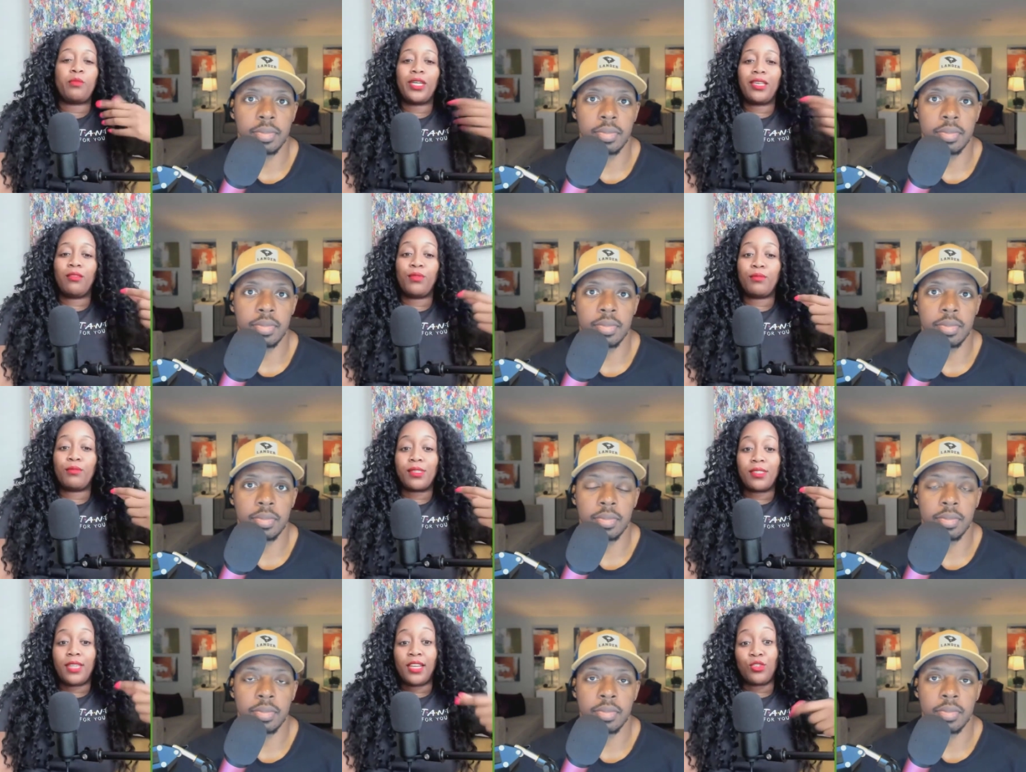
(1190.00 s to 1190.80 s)
Speaker 1: bookkeeping
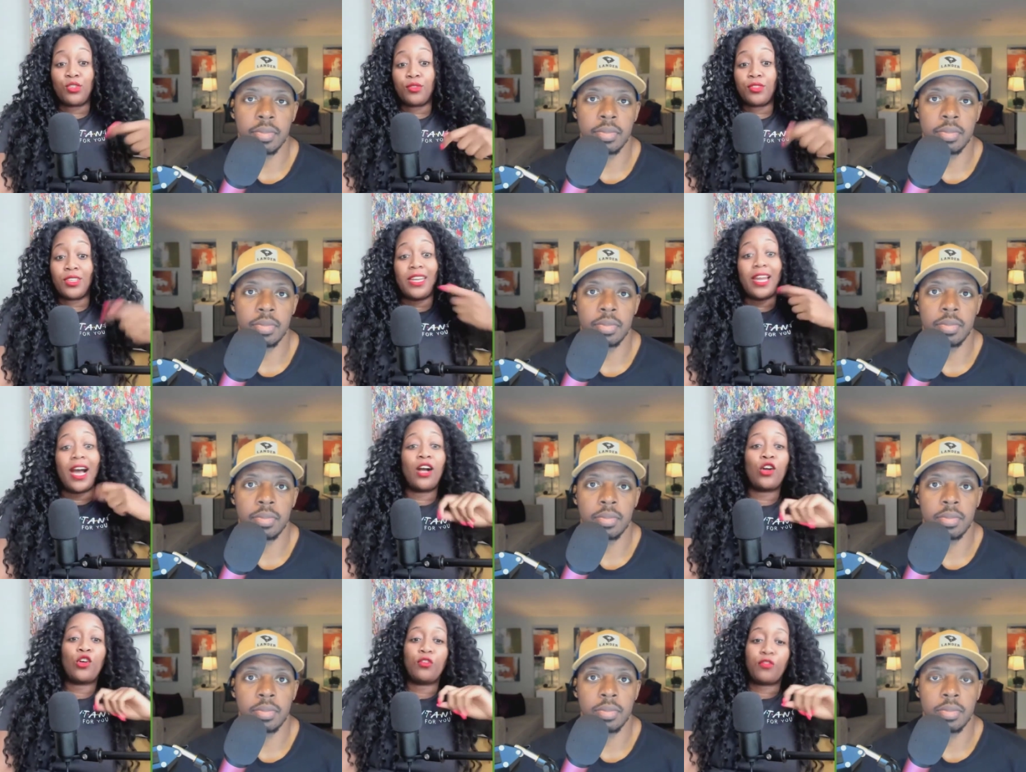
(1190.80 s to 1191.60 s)
mistakes you've seen?
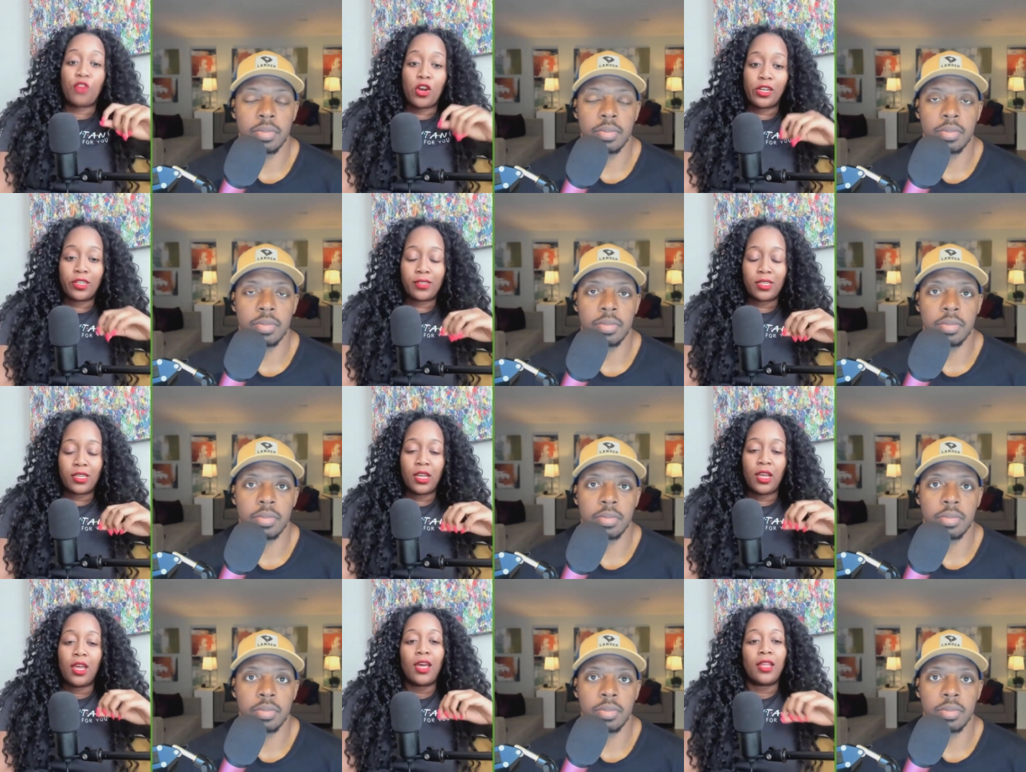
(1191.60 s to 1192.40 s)
I'll go first
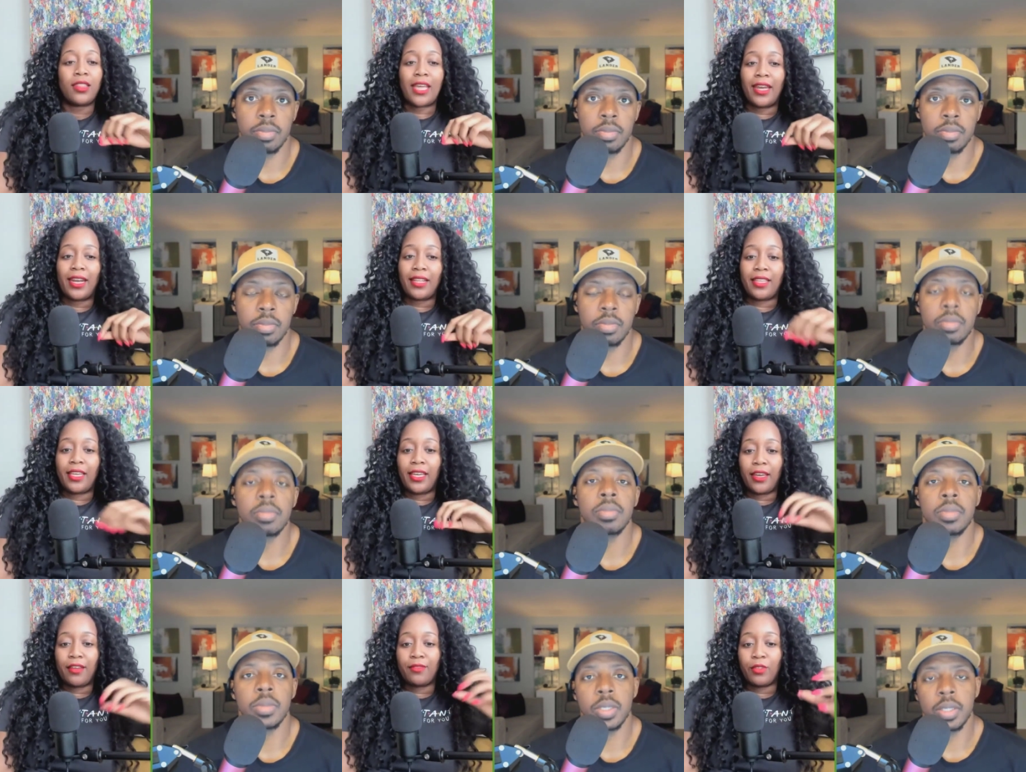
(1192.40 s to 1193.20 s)
that I
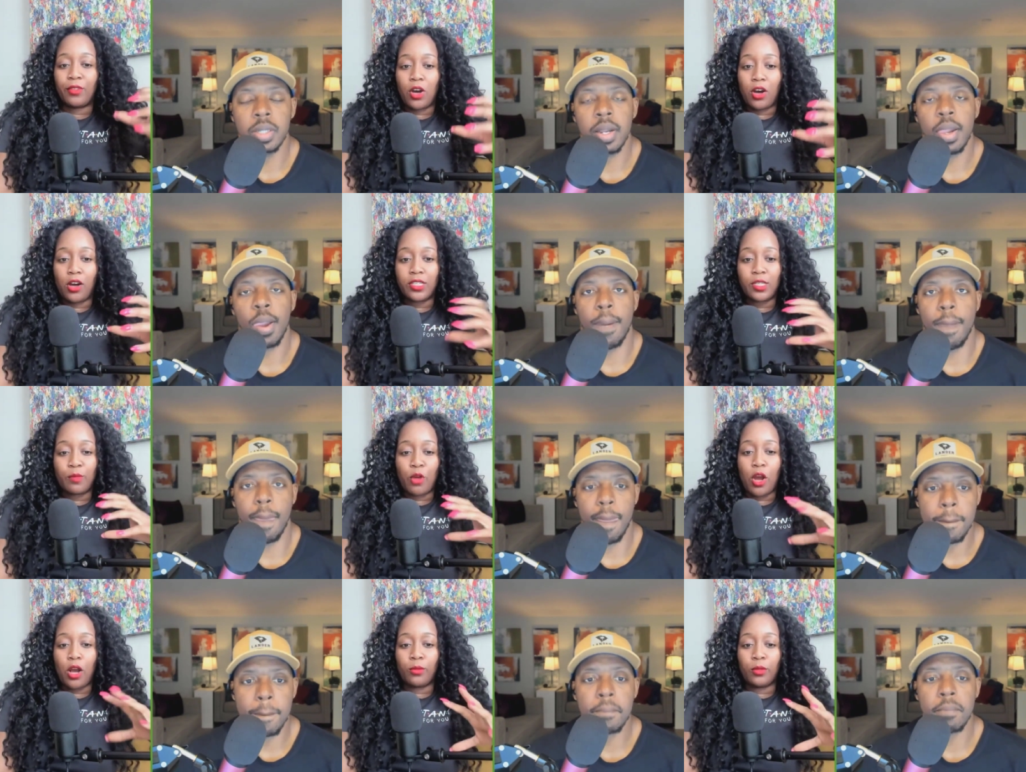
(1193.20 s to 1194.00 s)
think have caused
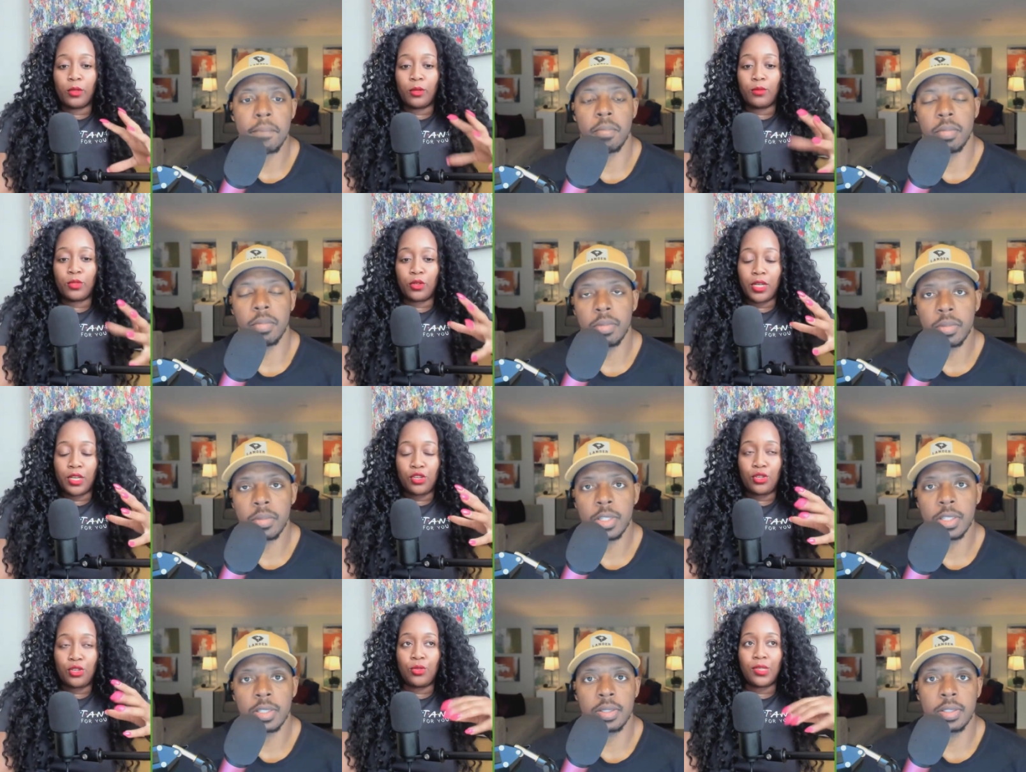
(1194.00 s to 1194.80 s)
problems or
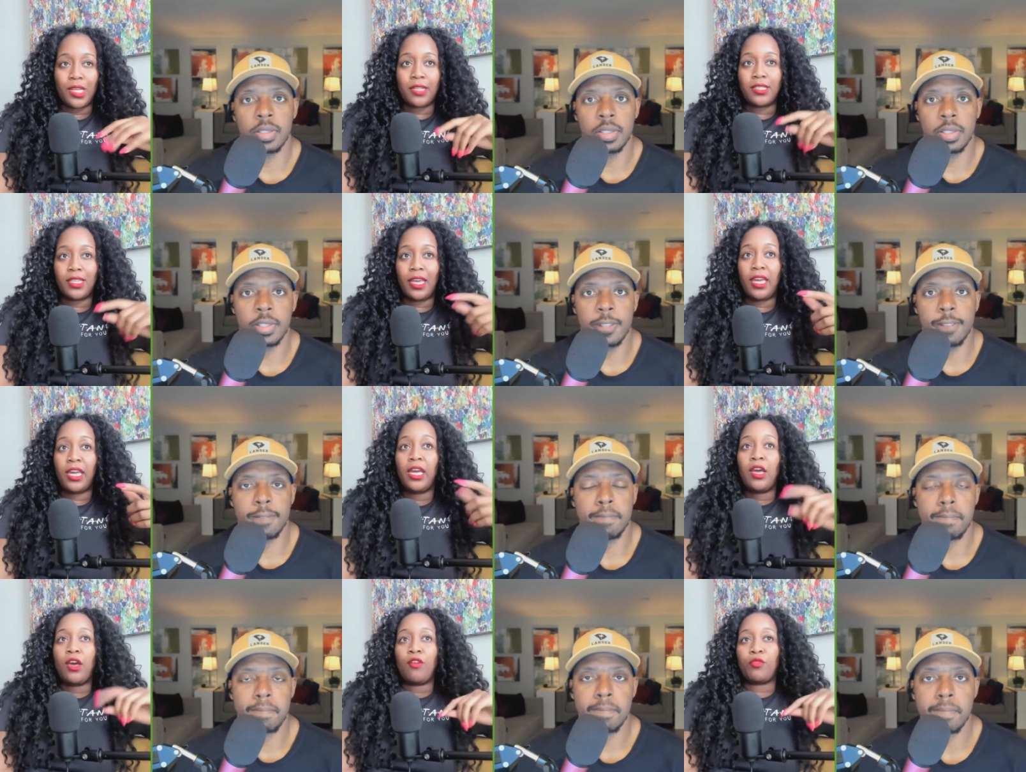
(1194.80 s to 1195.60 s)
issues. I'd say
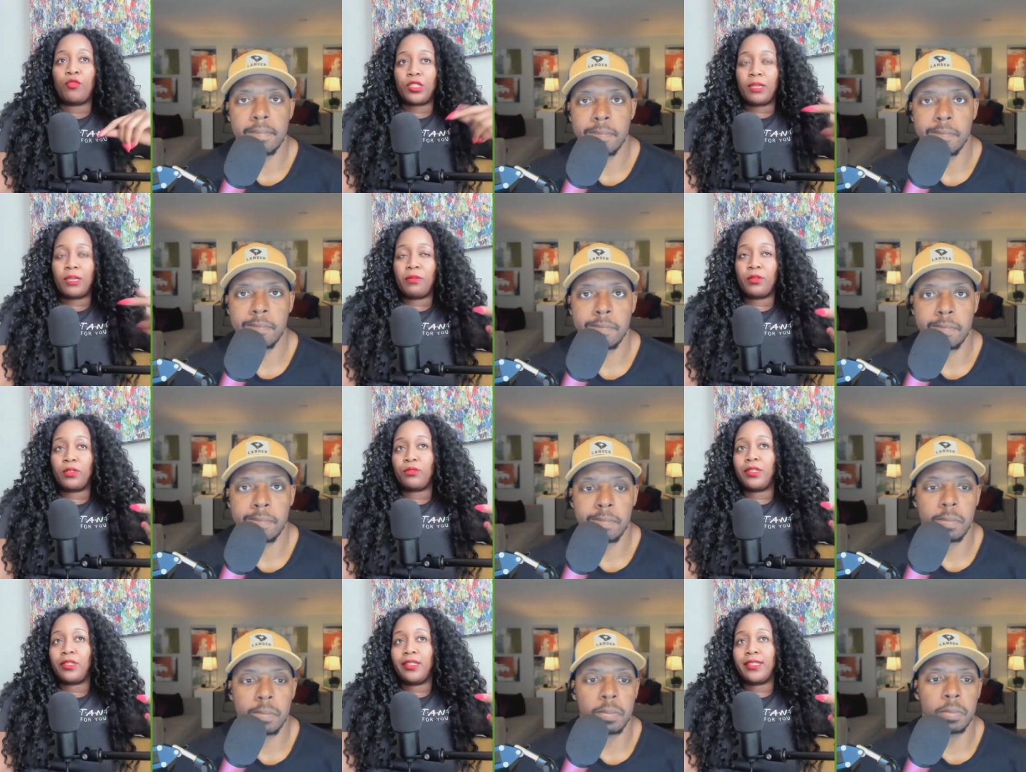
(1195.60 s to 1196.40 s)
for some of the
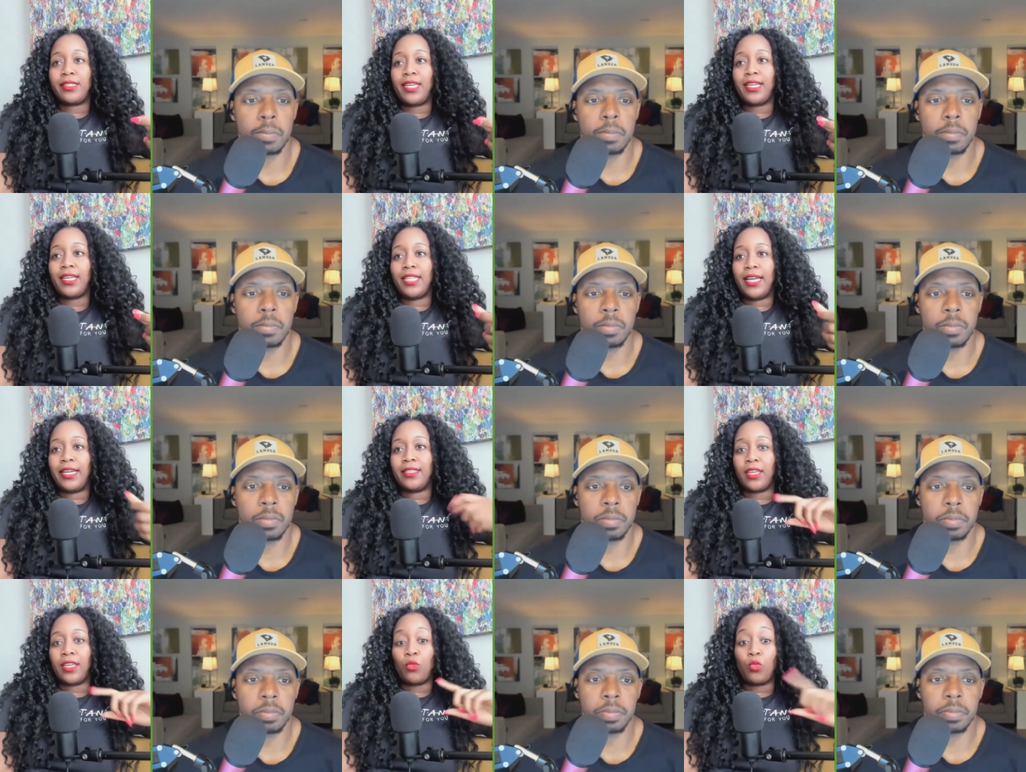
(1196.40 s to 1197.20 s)
real estate
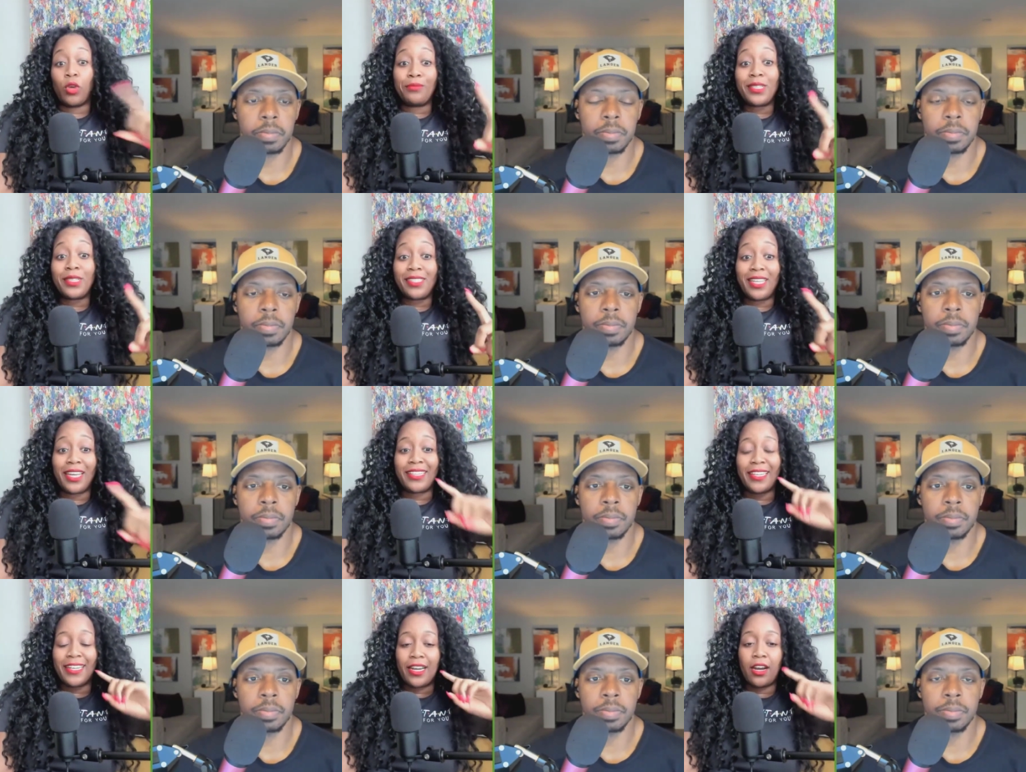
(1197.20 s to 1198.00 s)
clients, like one mistake
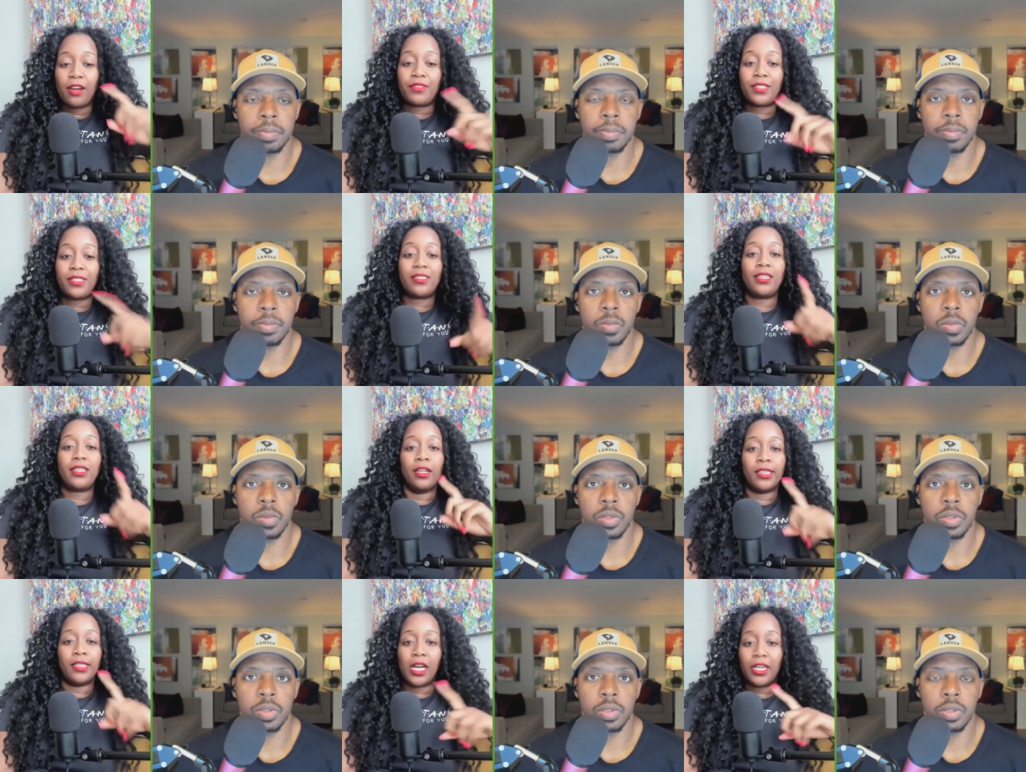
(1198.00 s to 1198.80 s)
that I often see
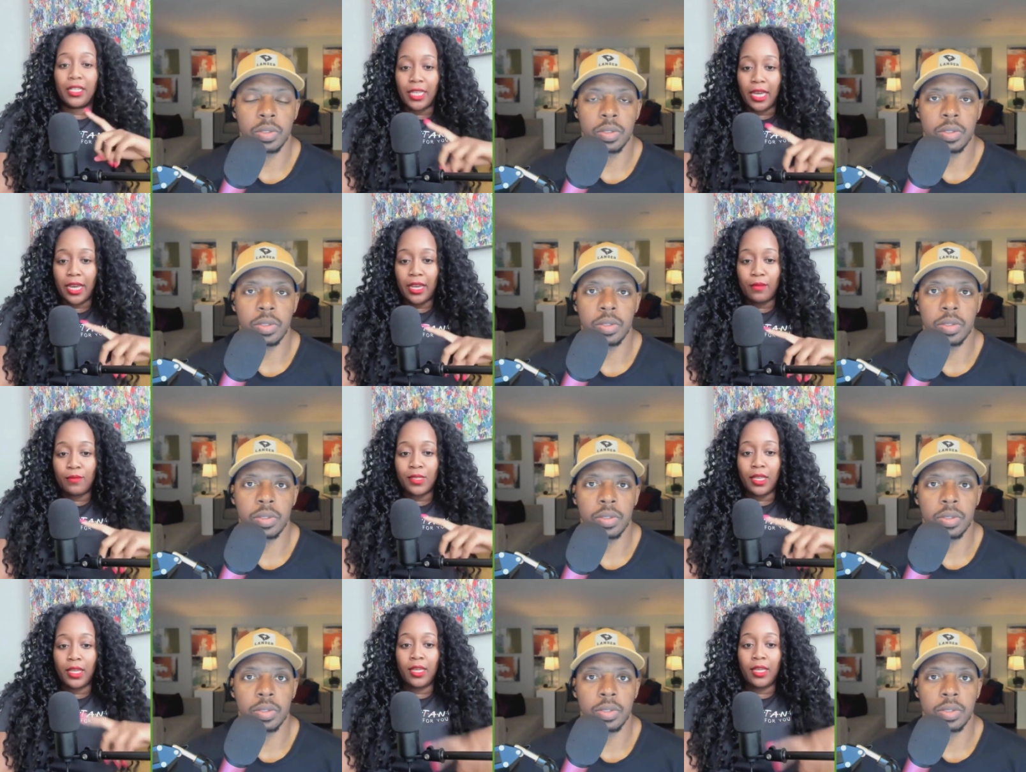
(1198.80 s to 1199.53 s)
a lot of times